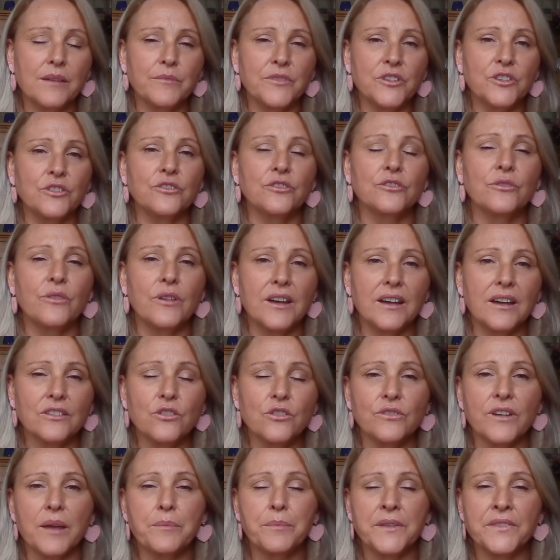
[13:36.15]
who are
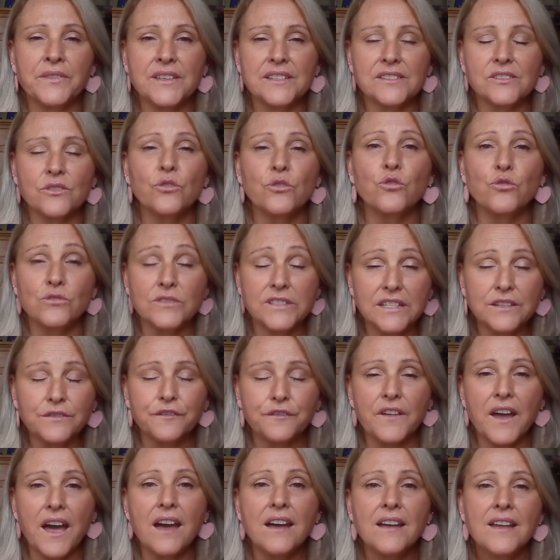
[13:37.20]
caught up in this all
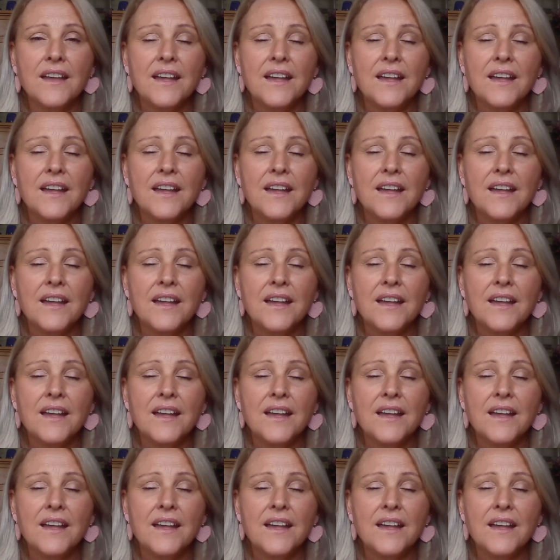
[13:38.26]
differ.